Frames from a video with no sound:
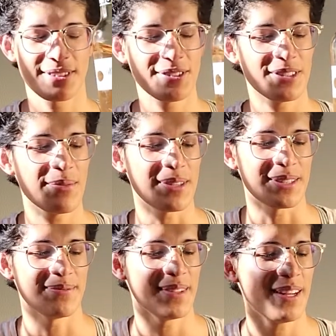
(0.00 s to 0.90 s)
Something.
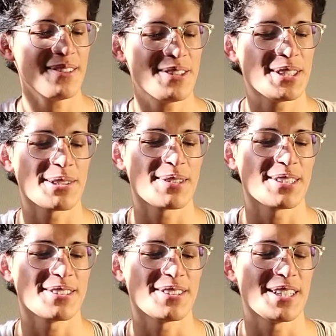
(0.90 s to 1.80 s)
I don't know what I'm
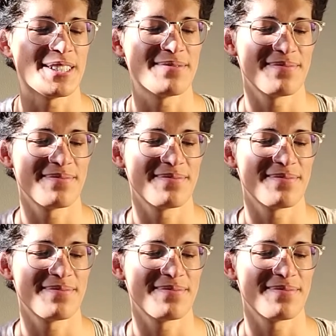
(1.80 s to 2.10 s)
gonna do yet.